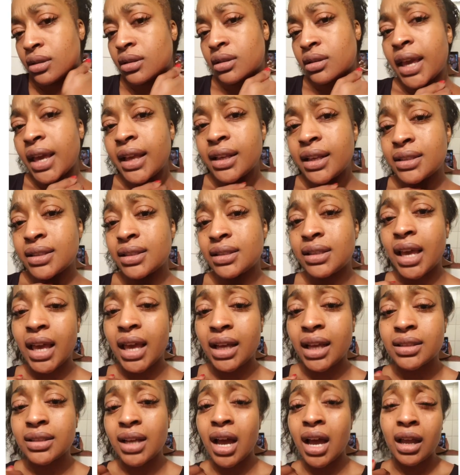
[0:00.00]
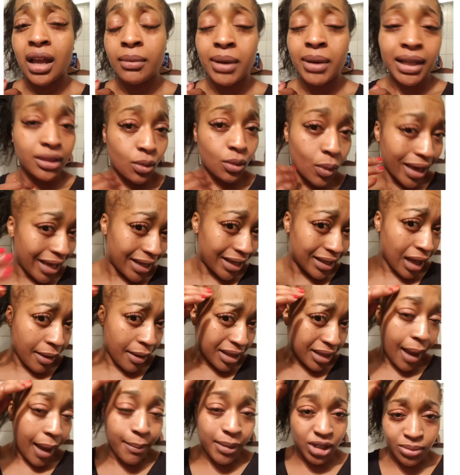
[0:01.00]
things take time. Like, the way I
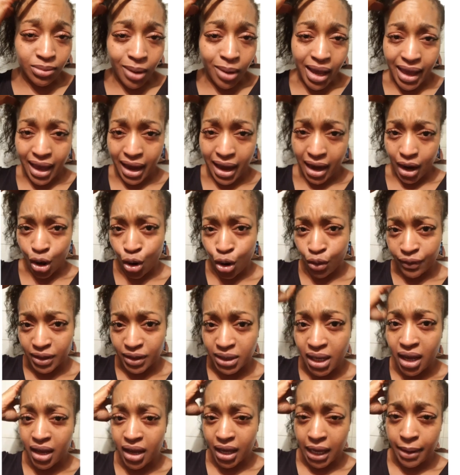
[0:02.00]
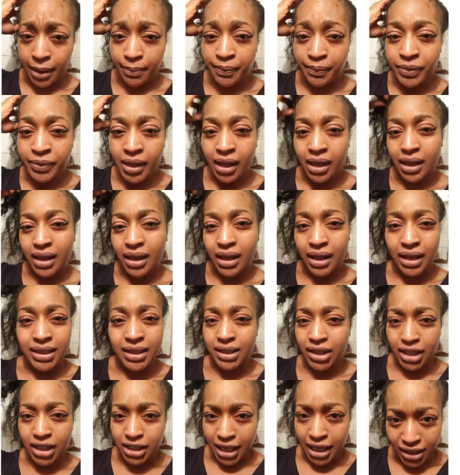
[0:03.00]
damaged my hair over time, it
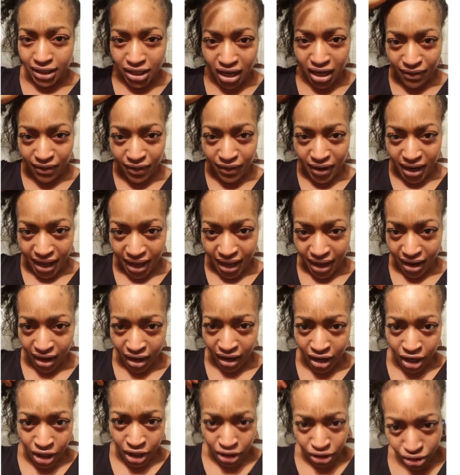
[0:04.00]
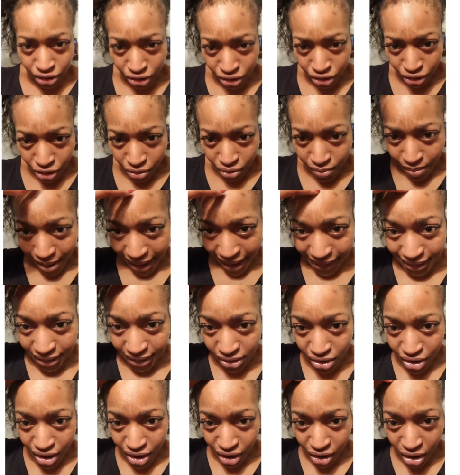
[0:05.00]
is going to take time for the hair to come back. It's
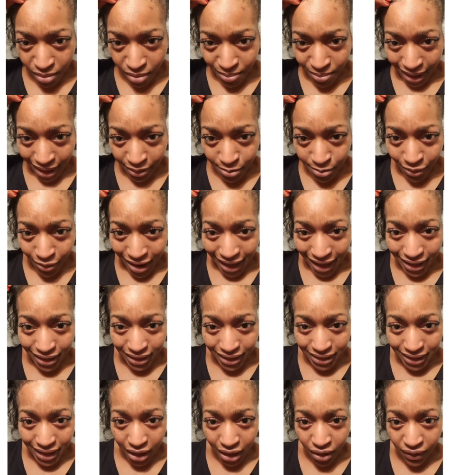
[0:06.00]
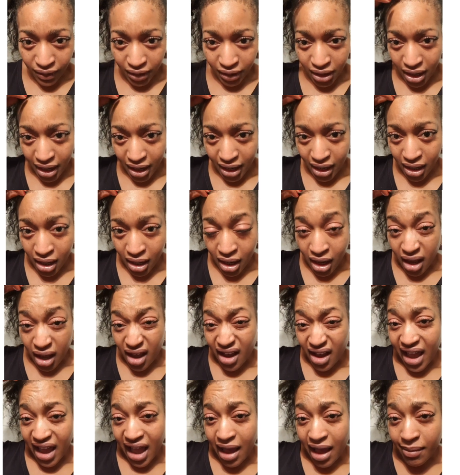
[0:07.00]
not going to come back miraculously overnight.
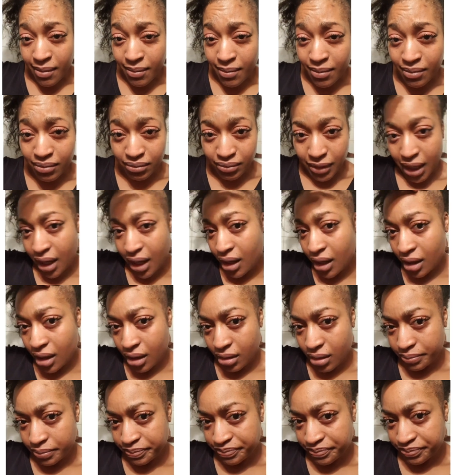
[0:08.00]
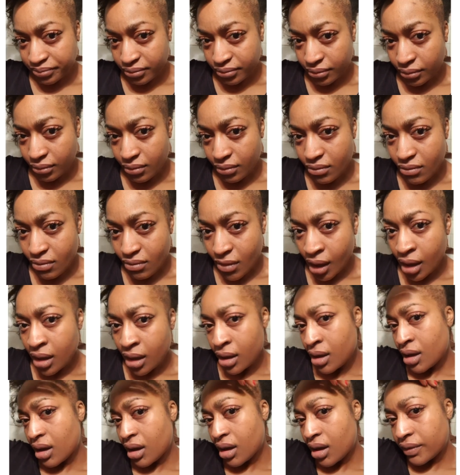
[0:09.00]
I am, like,
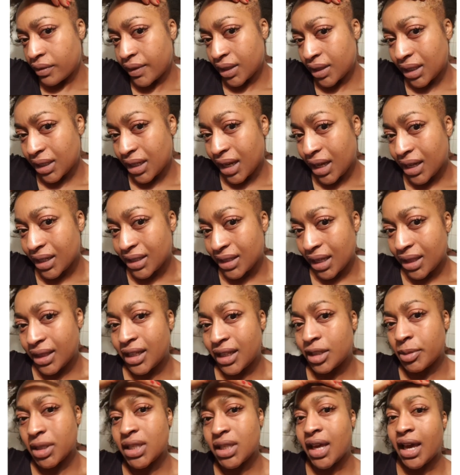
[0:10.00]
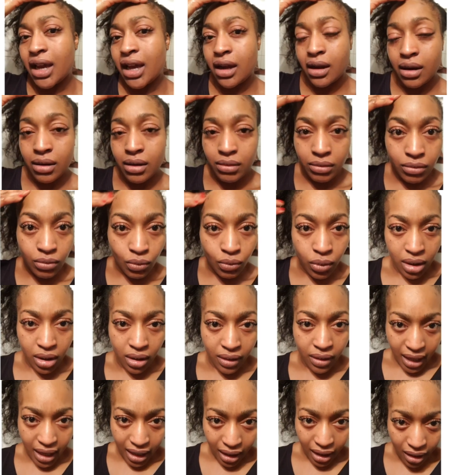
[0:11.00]
obviously, like I said, these bits of hair were
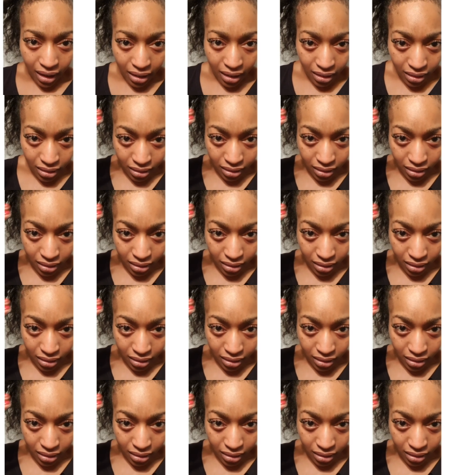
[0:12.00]
not there